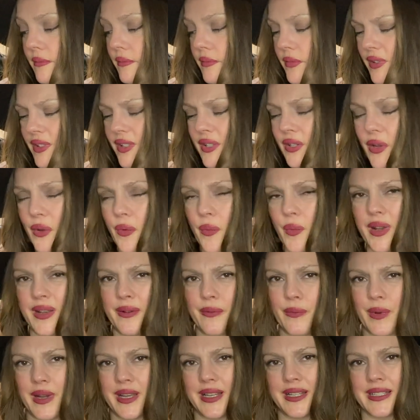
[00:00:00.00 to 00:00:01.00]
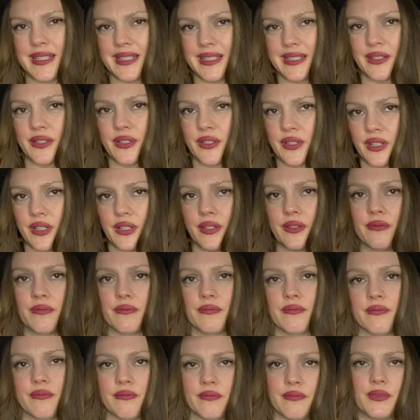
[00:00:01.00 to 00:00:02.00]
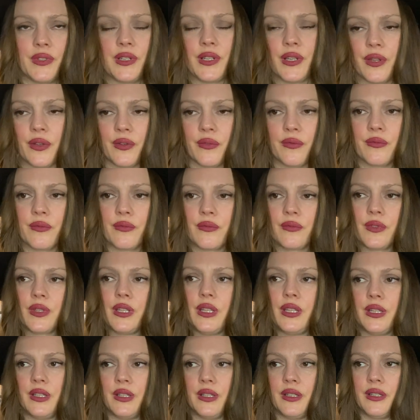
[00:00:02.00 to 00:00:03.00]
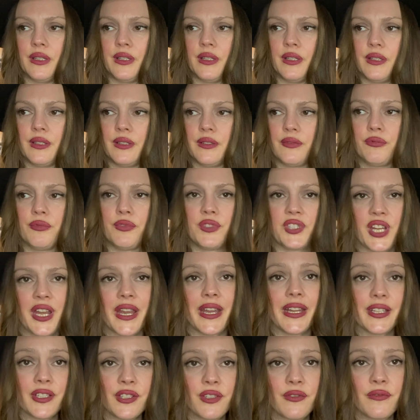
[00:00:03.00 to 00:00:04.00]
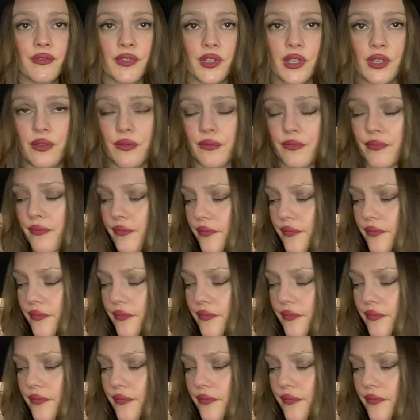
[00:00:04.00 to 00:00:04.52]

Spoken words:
You know, when is this gonna, you know, change for you?